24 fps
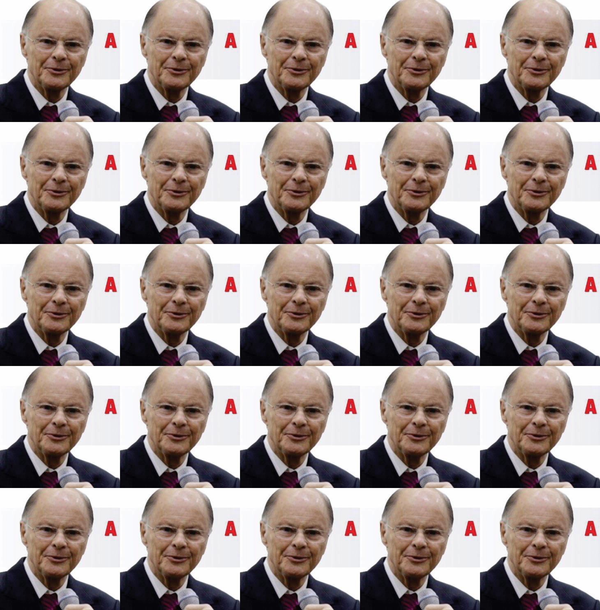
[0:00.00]

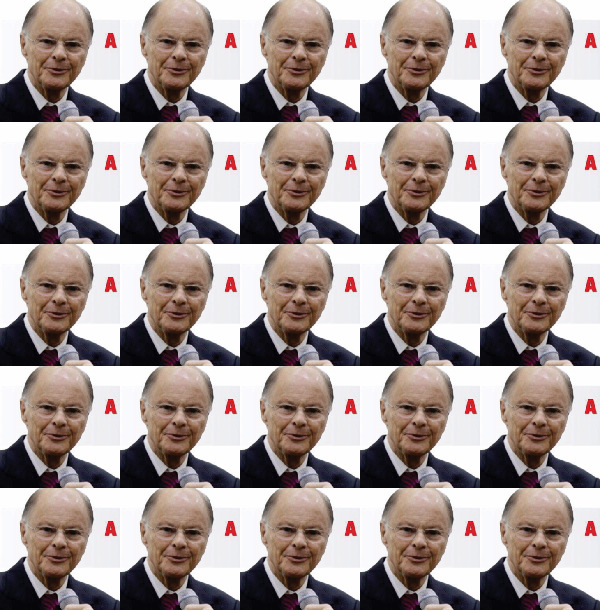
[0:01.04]

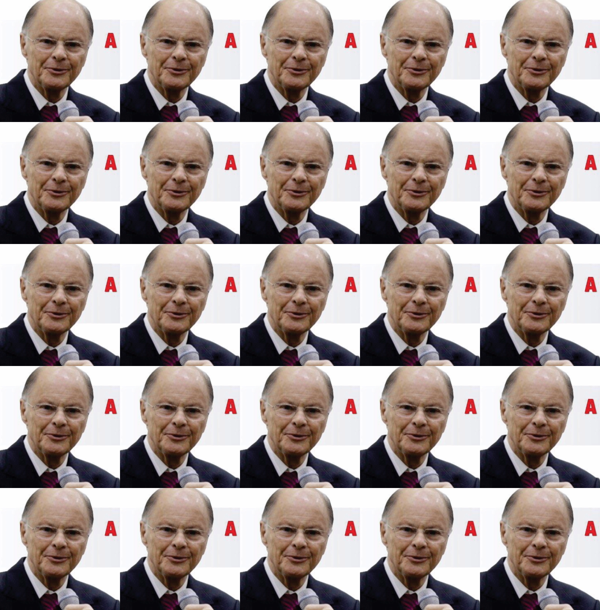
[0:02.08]

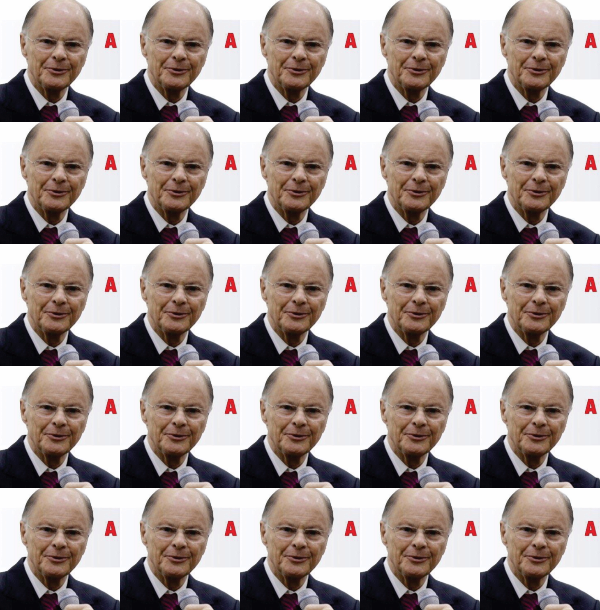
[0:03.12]
This is a still picture; no speech is visible.